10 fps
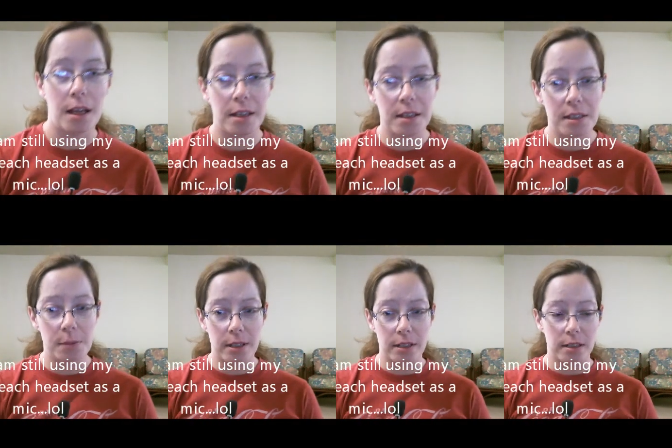He's
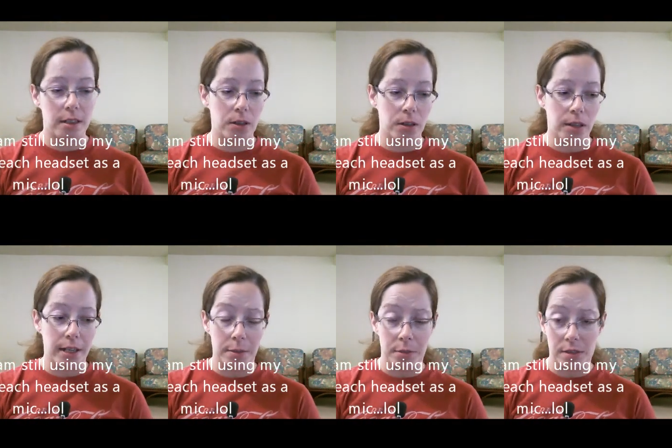been either
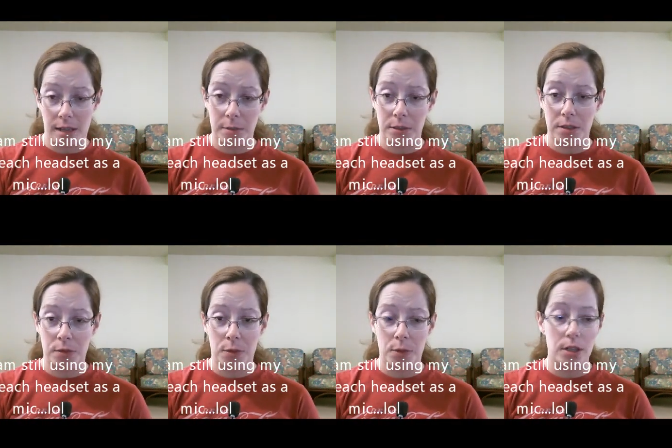laying beside me on the
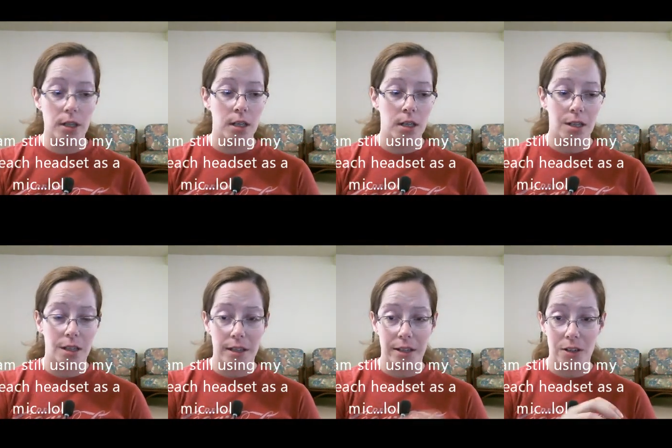floor,
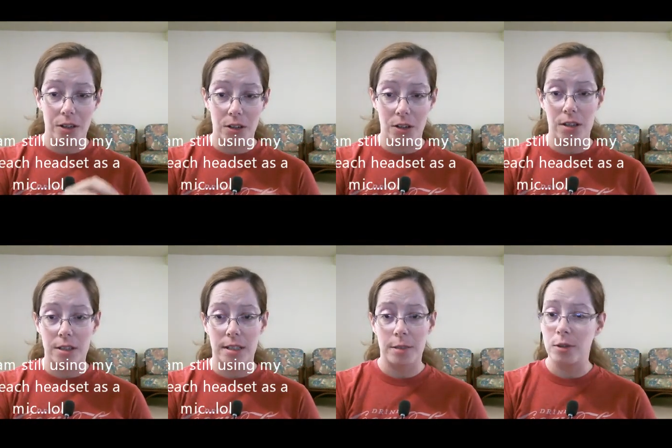laying on the
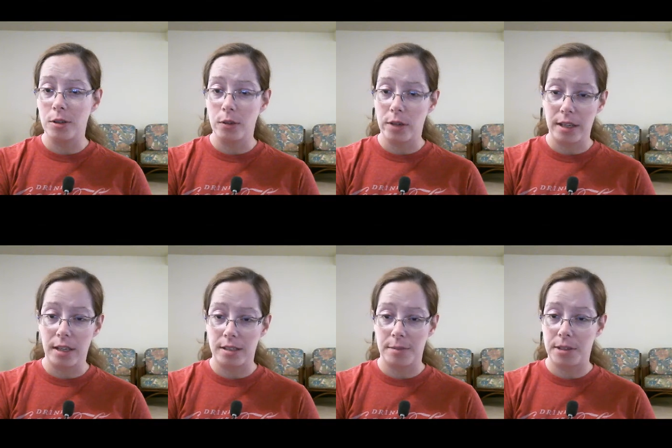table right
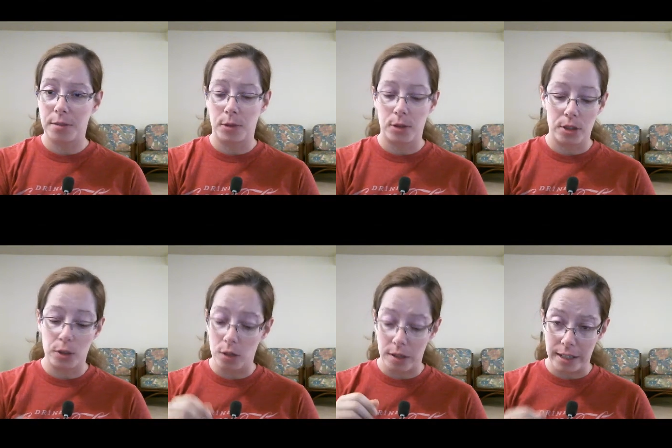next to my computer,
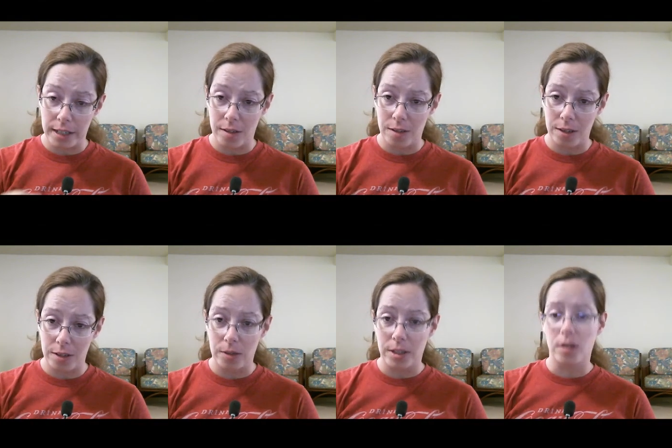or laying
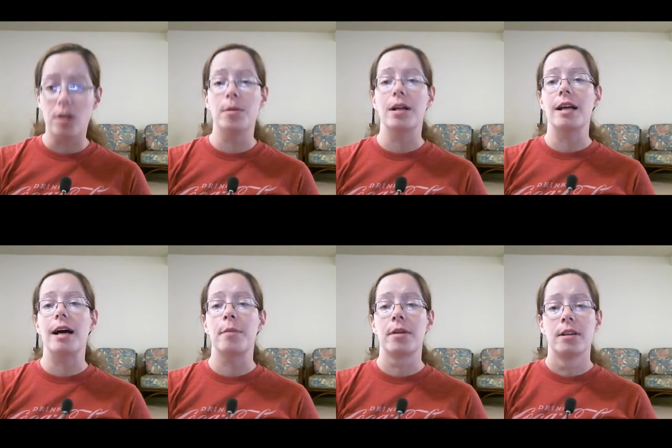literally on my
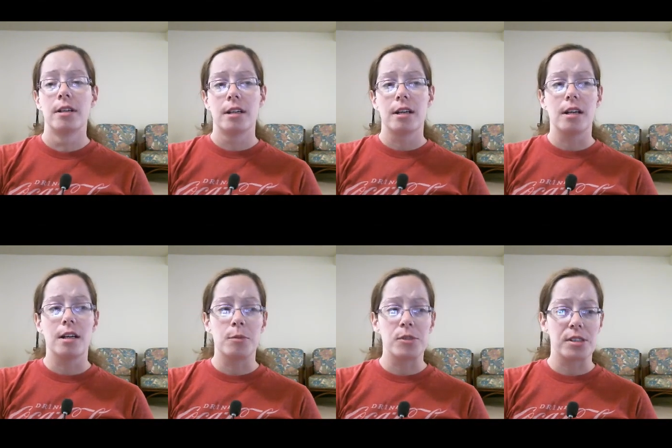lap,
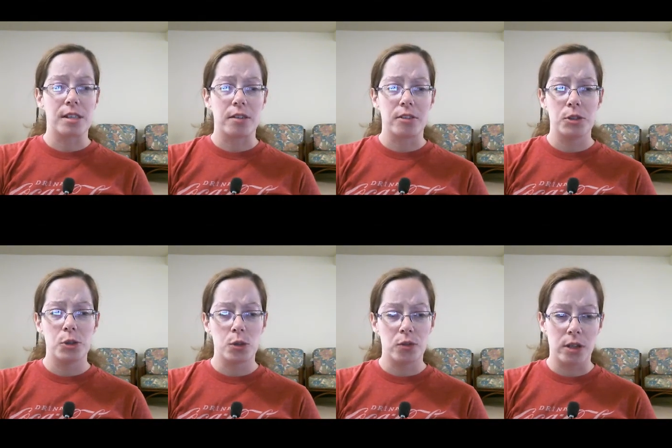which is kind of
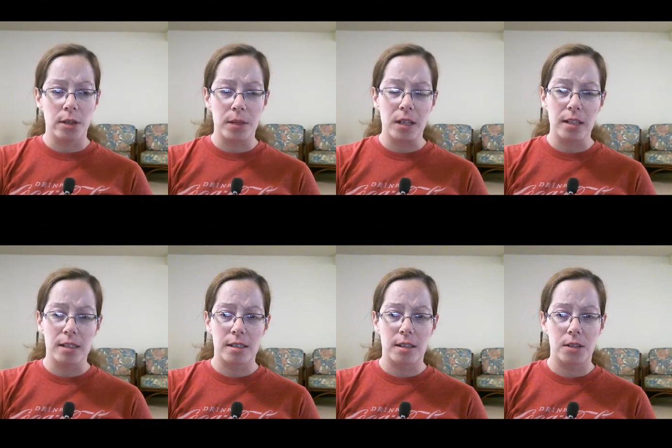unusual for him. He
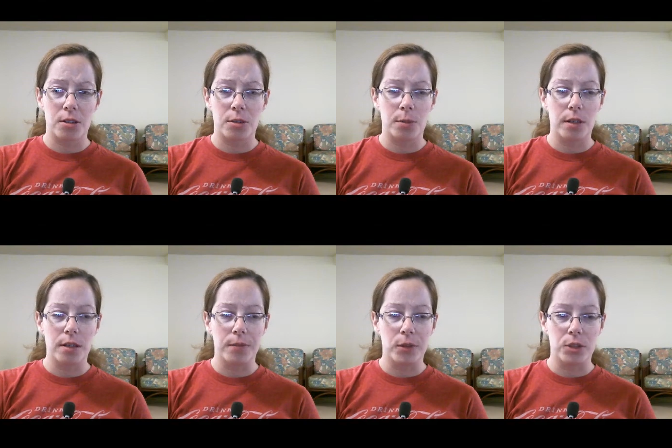likes to cuddle,
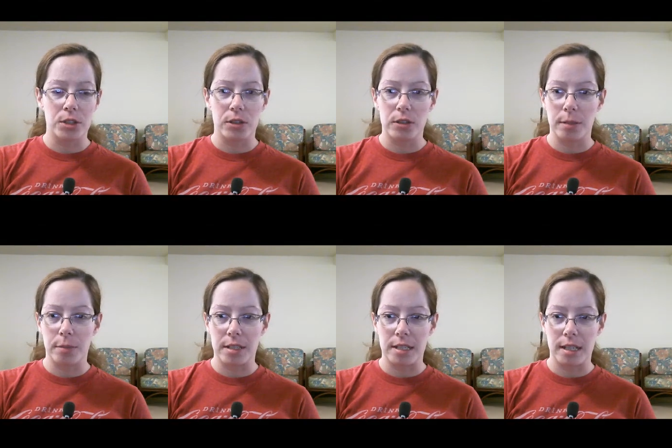but usually only at
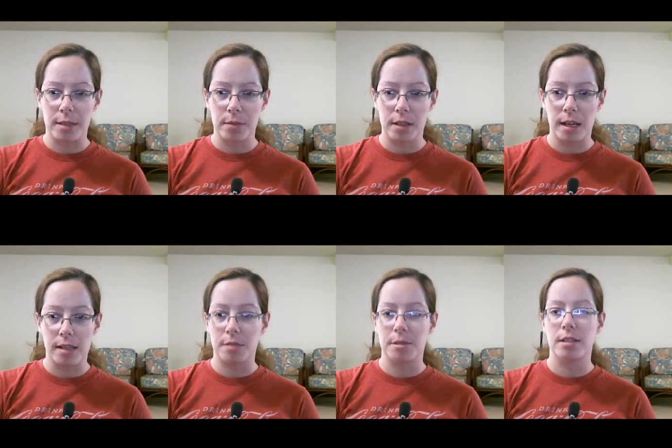bedtime, and it
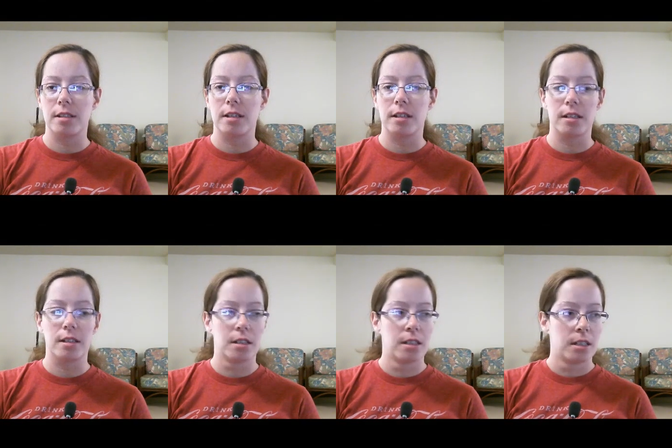has to be his idea.